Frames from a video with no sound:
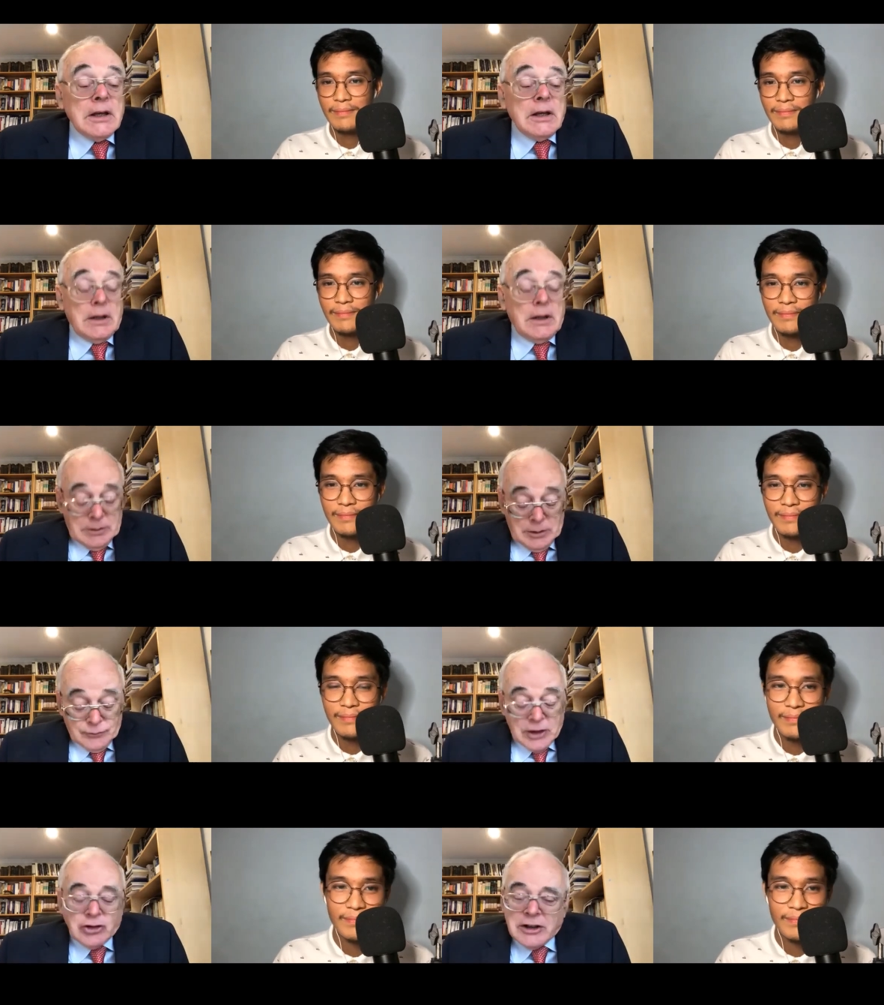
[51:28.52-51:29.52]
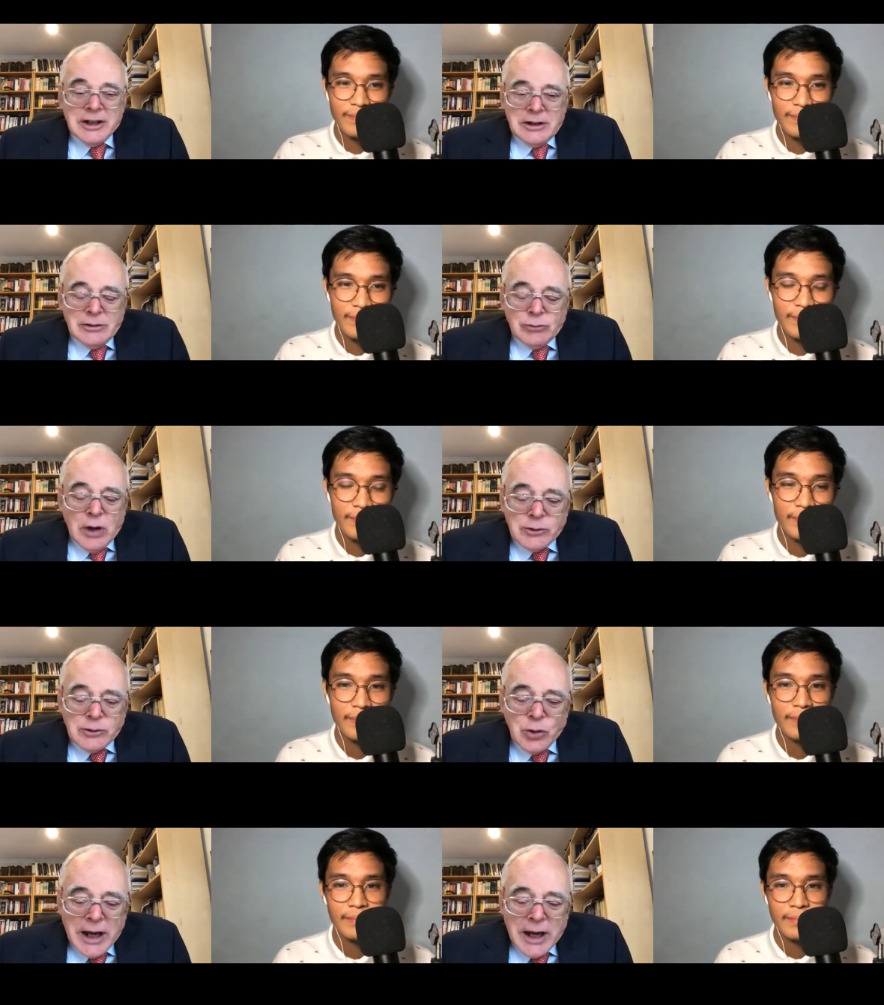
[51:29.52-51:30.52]
Speaker 1: a confession you you
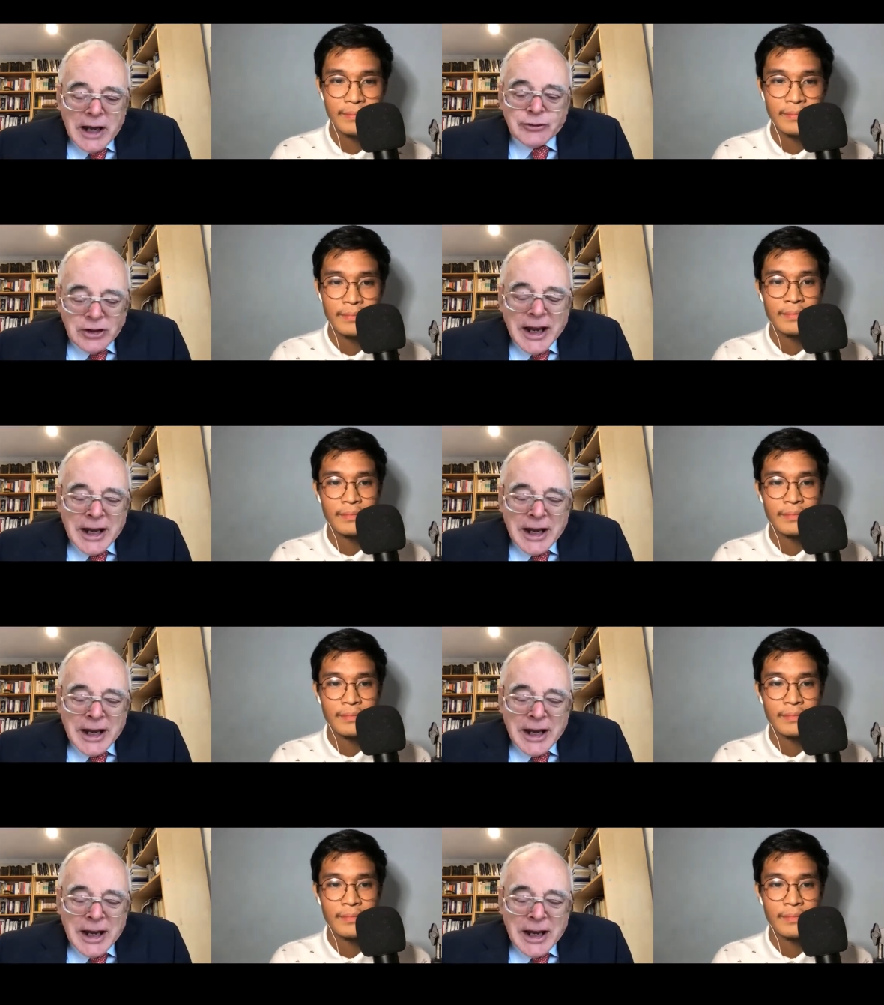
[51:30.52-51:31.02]
have to have